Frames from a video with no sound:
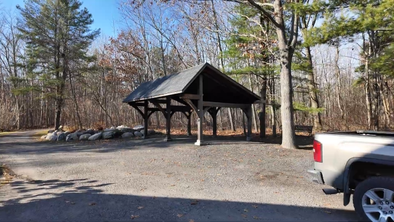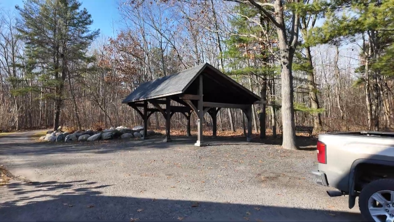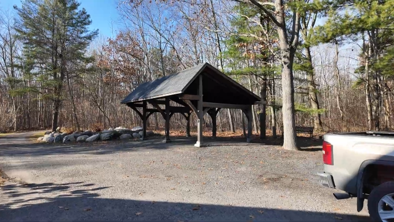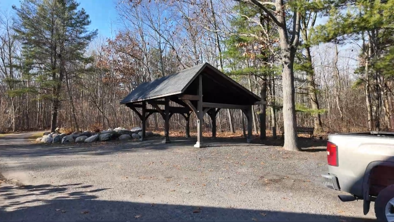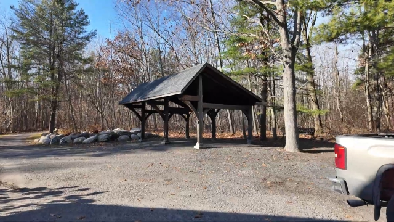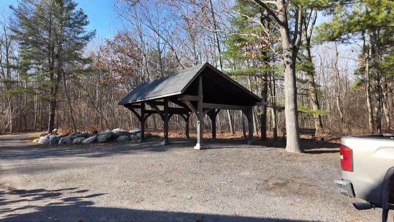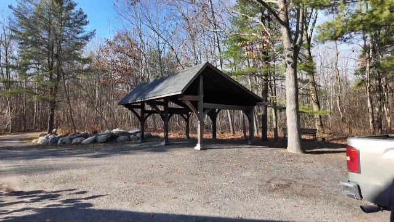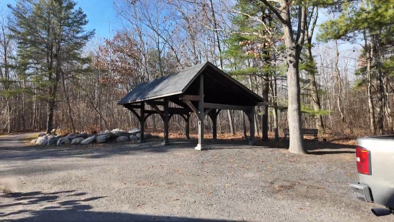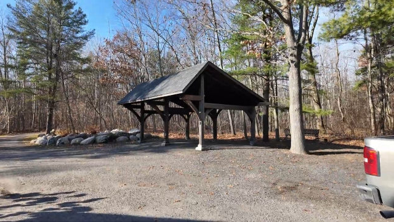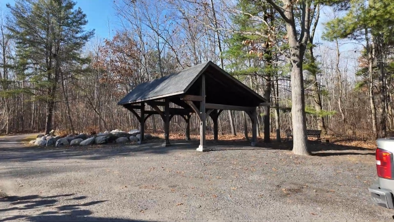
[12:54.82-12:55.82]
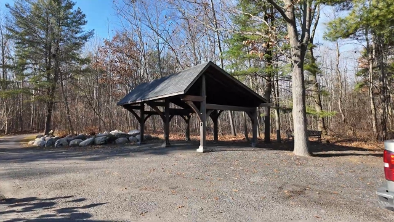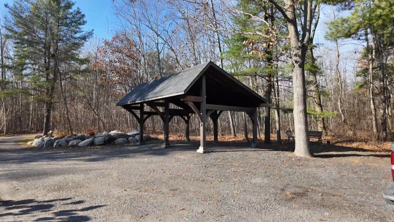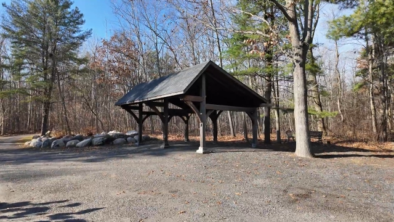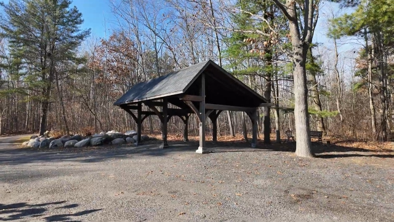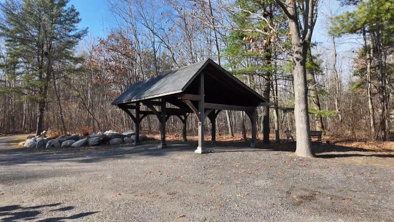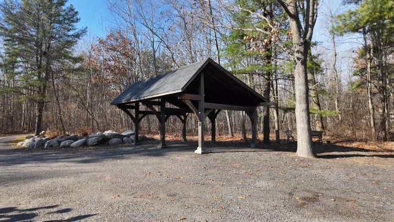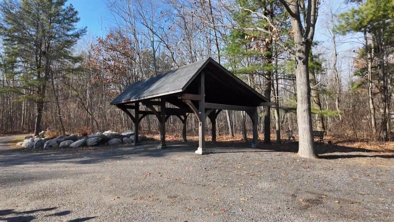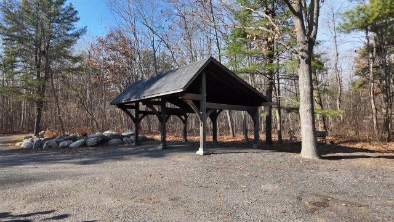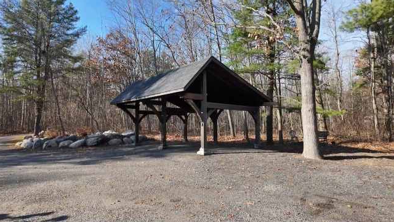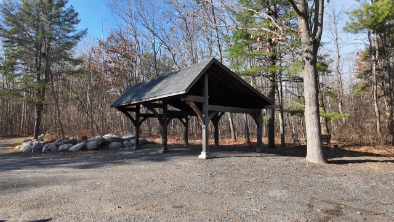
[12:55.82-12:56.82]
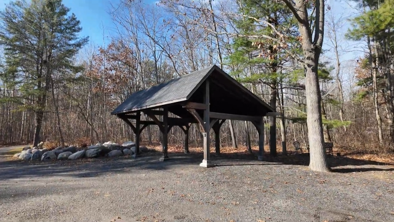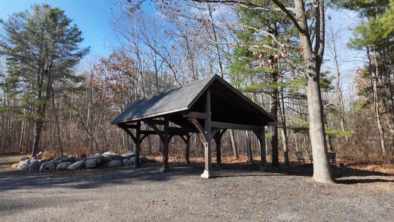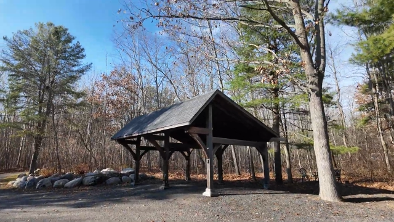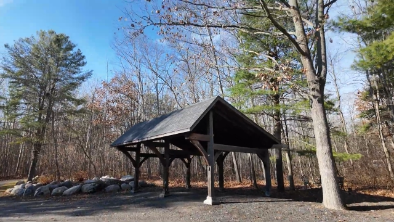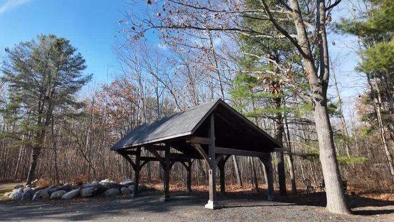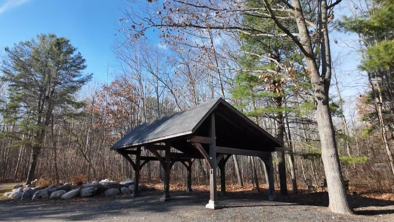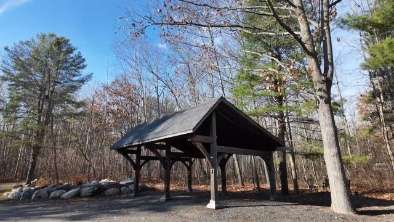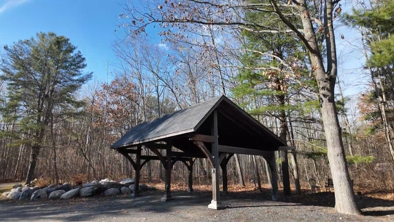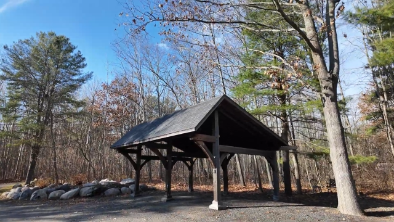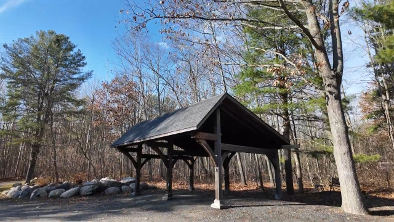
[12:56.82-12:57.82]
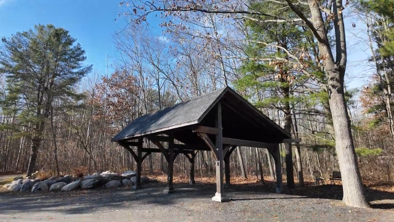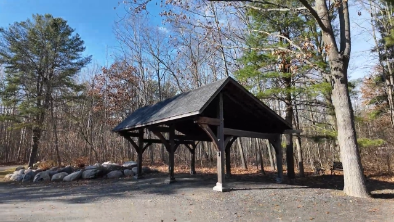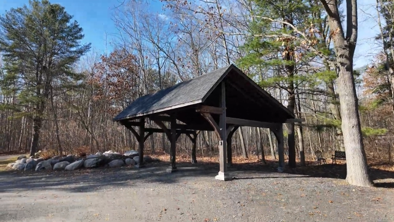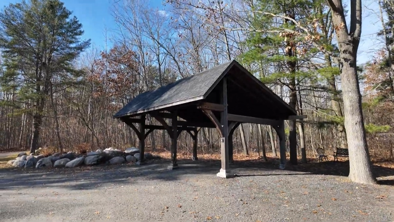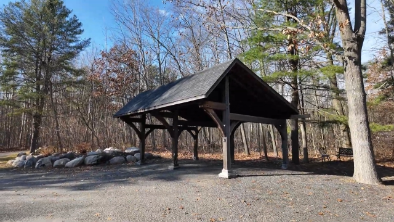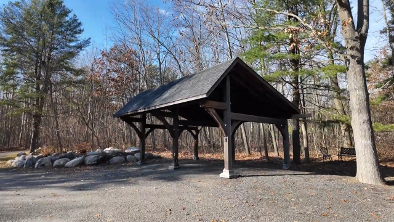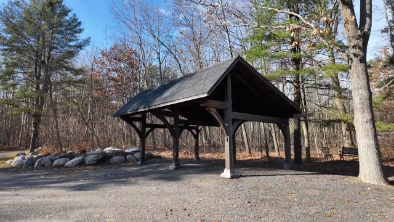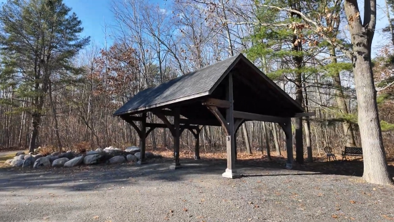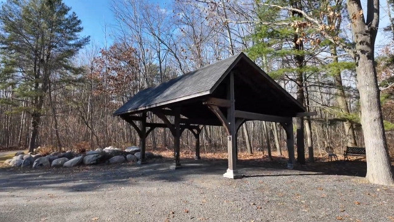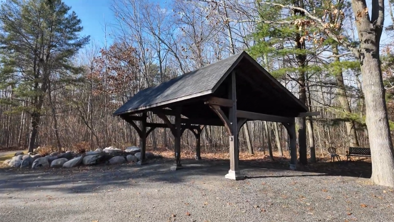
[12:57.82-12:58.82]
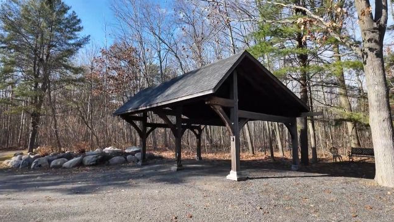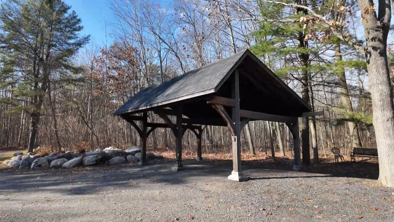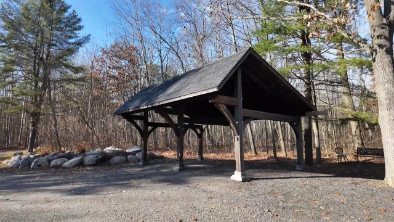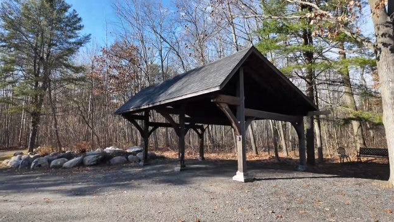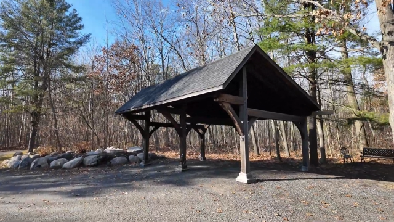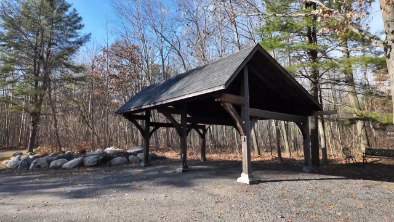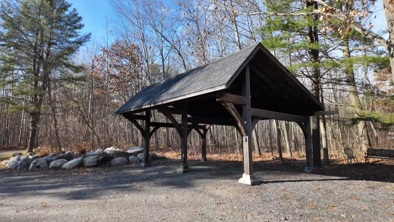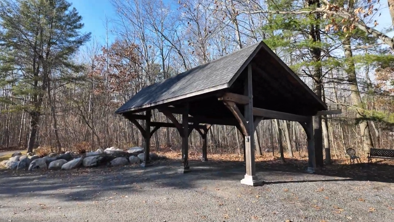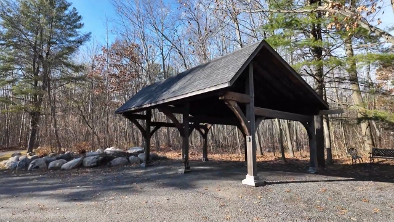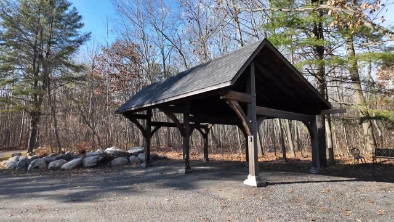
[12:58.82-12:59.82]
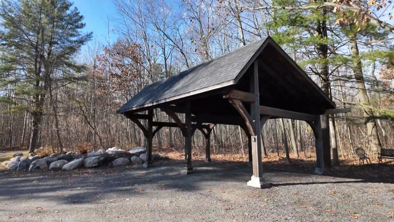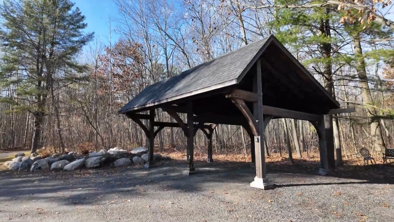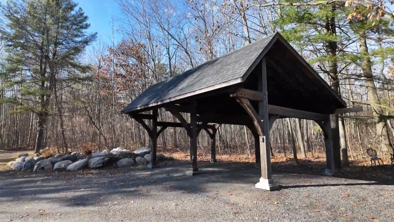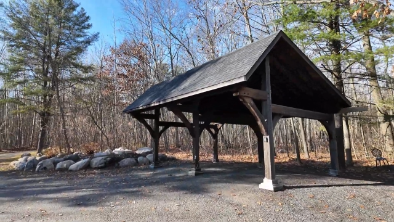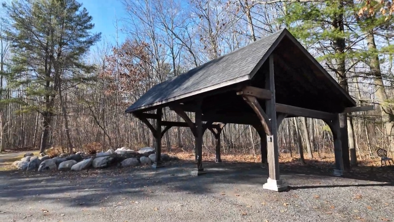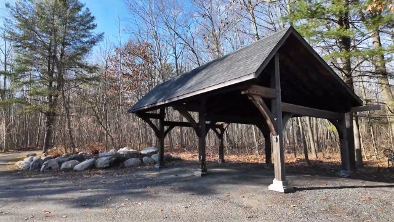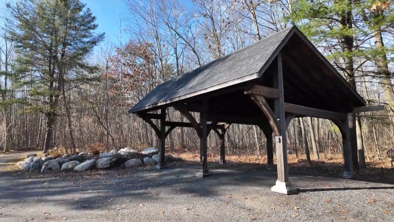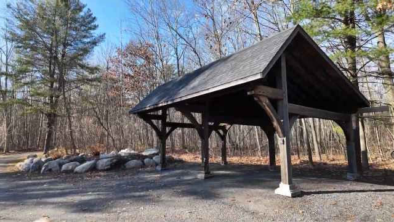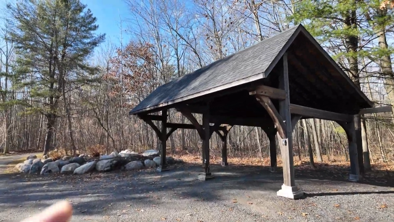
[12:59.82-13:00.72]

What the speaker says: No face is visible, so there are no lips to read.